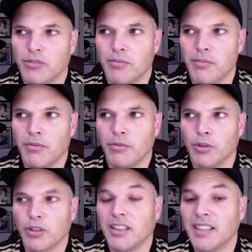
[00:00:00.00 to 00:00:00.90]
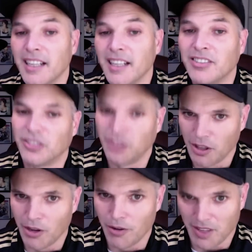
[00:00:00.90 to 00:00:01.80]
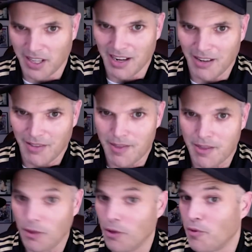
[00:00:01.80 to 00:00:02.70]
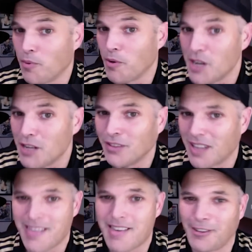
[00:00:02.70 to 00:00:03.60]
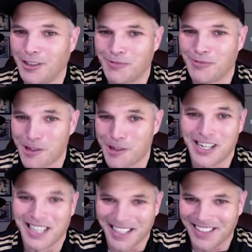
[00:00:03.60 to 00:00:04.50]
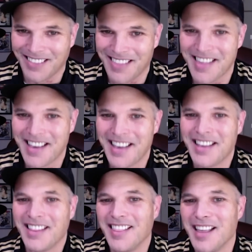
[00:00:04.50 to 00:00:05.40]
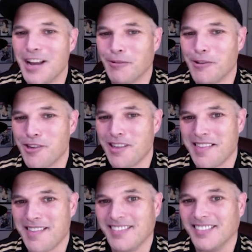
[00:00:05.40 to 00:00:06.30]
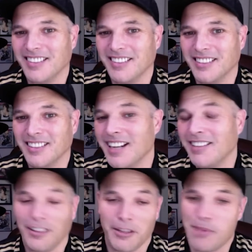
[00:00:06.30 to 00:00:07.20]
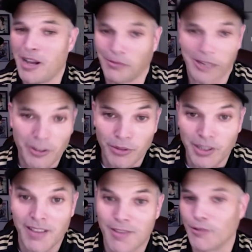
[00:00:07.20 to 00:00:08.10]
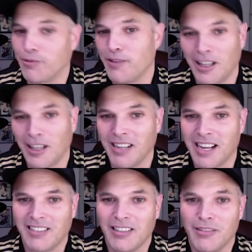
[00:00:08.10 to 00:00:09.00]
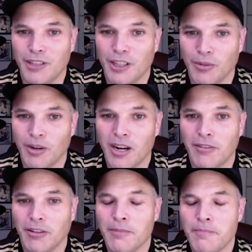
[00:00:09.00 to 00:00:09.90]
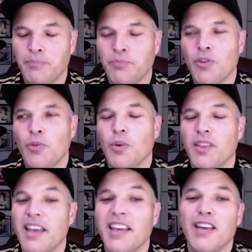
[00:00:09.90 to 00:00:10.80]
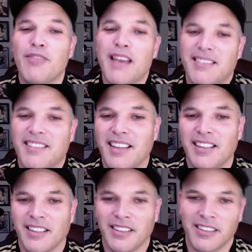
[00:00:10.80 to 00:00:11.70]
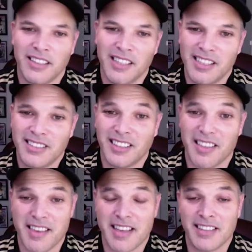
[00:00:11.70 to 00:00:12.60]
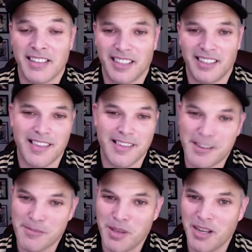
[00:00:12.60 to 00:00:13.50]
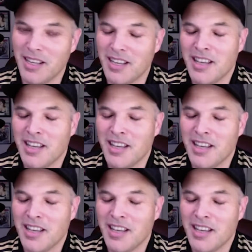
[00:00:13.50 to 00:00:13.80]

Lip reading: linked to those accounts. So those weren't even necessarily Russian accounts. They were just linked to them by retweets or following activity or whatever. When they gave that data to the Senate Intelligence Committee,